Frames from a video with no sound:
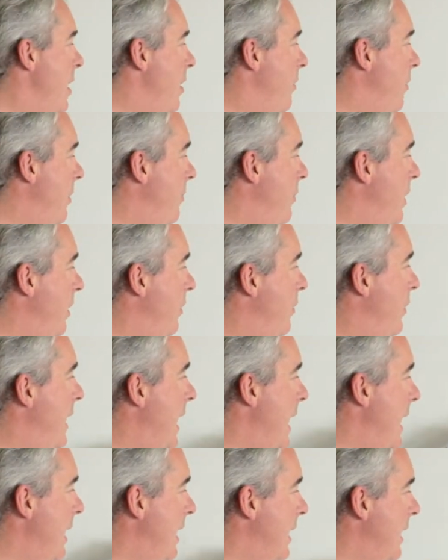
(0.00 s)
when we look
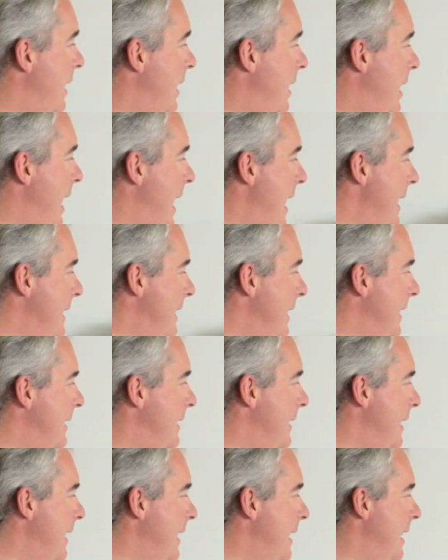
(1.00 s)
at the
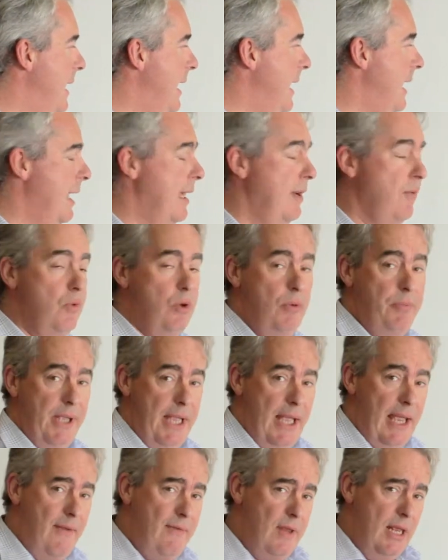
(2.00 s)
assets in there, it will
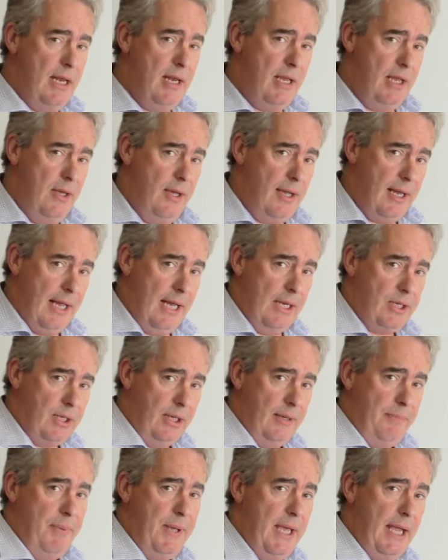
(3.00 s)
be everything that you can
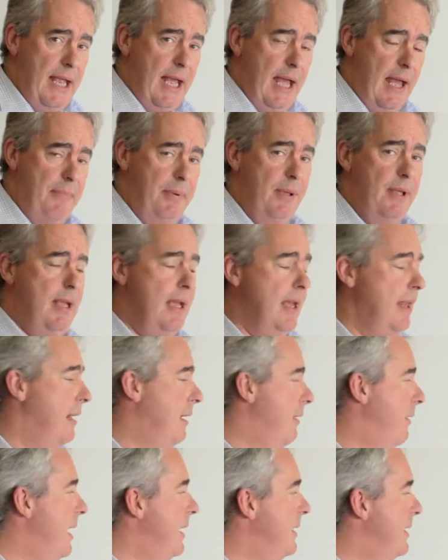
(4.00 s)
actually pick up.
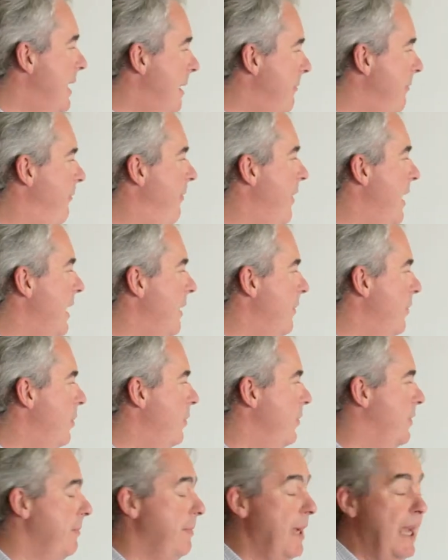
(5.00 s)
There are some funny
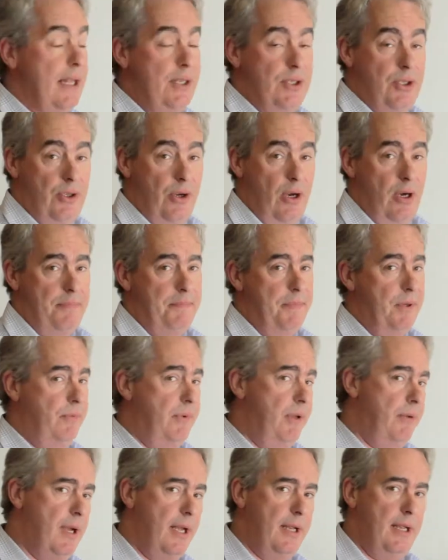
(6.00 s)
rules about stock, but
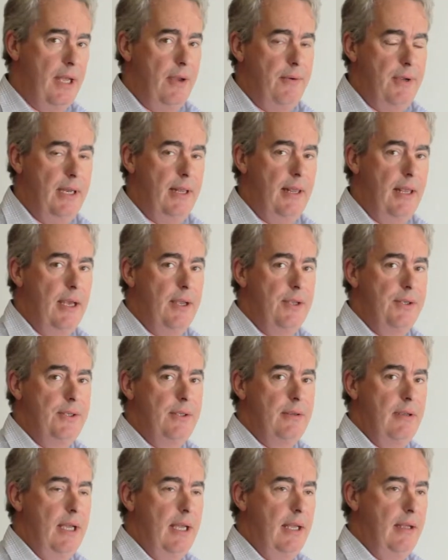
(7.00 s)
we won't go into
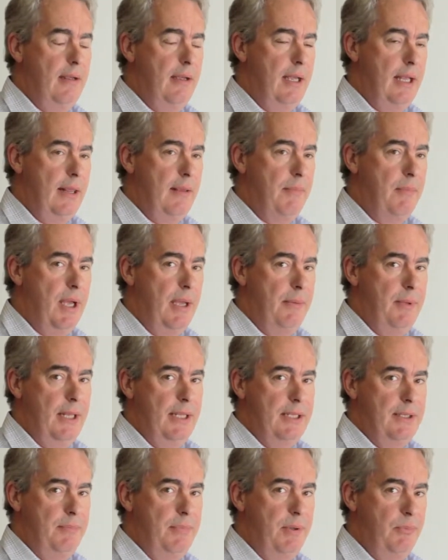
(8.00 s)
those at the moment.
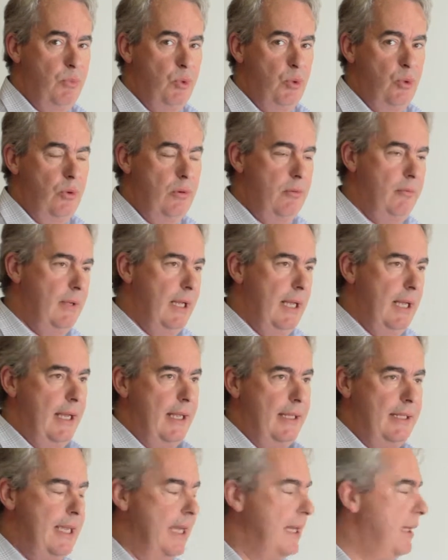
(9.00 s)
That's a bit more
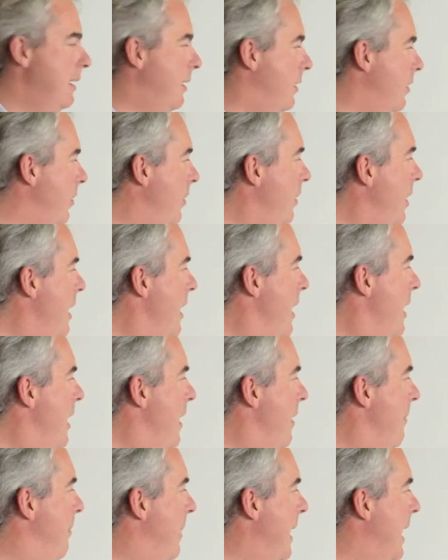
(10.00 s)
technical.
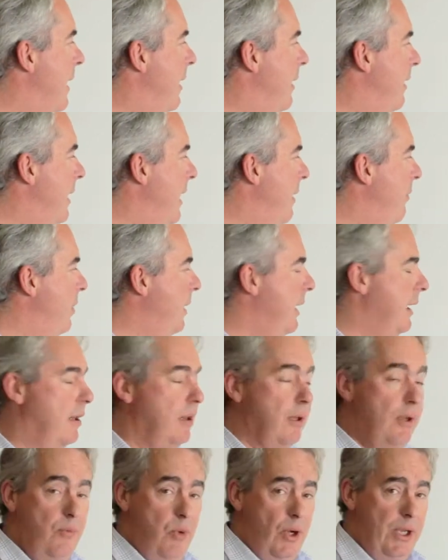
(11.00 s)
But that will
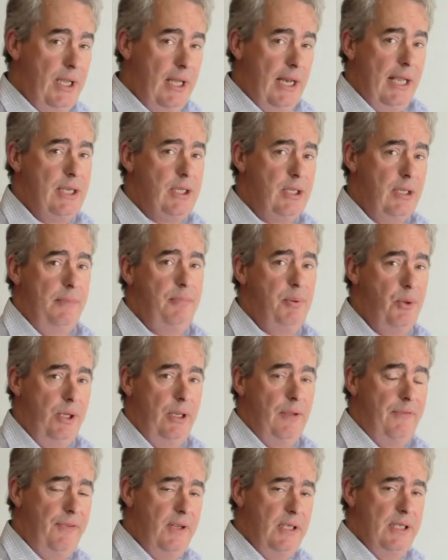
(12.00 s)
include what you can actually put
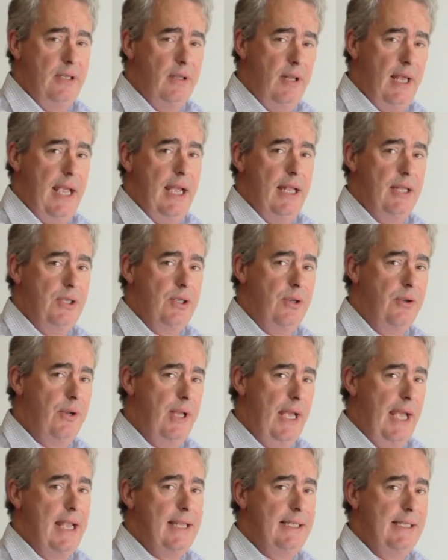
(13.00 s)
your physical hands on
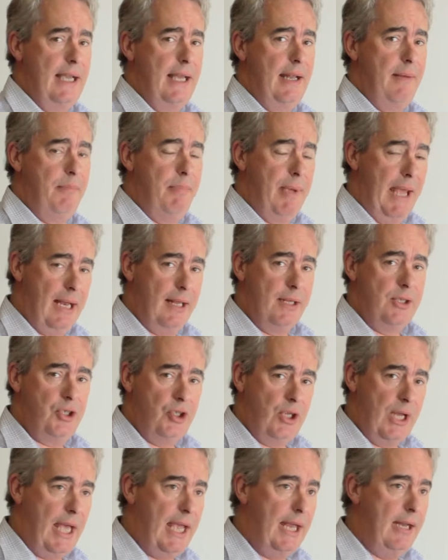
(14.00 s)
as at balance
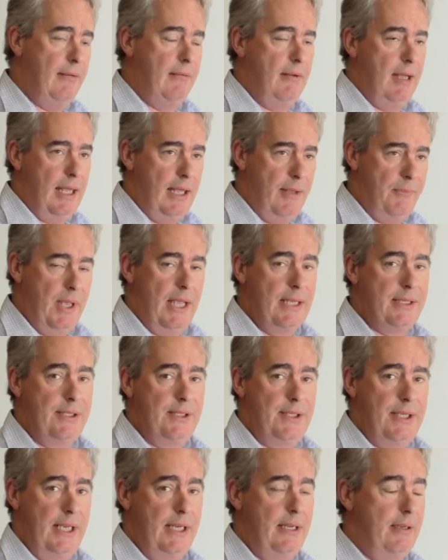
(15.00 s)
date, as I
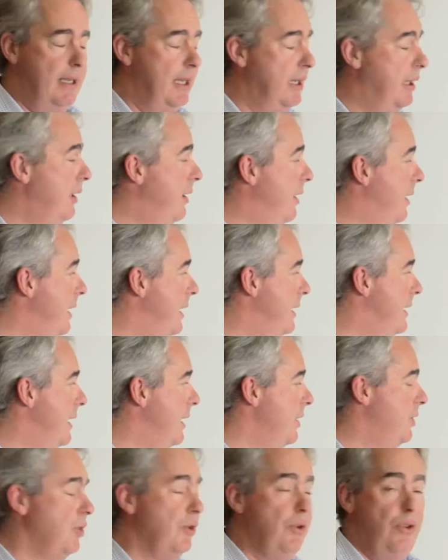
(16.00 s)
said in the earlier
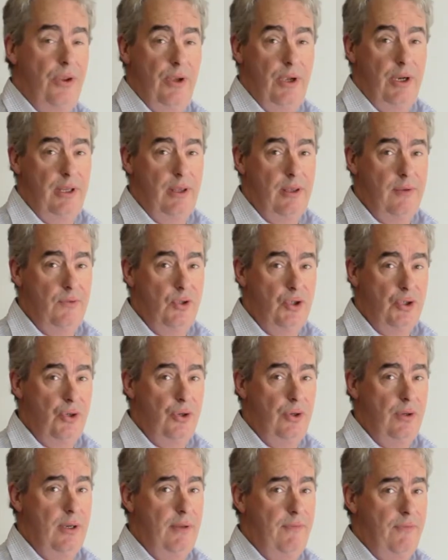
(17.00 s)
session, 30th of
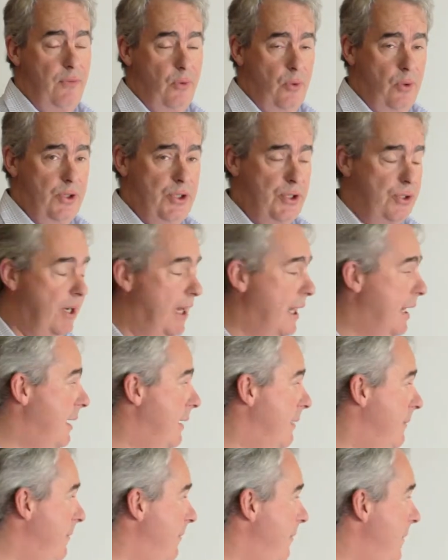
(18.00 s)
June for
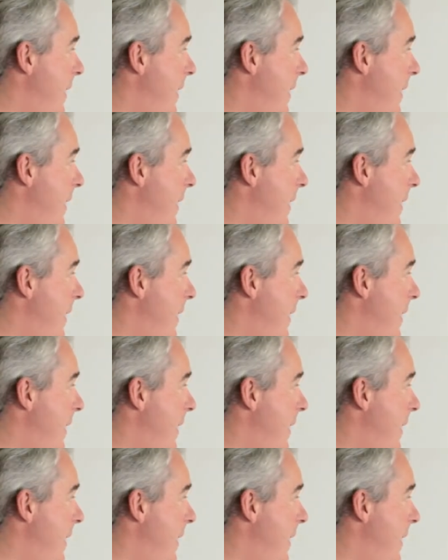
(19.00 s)
Australian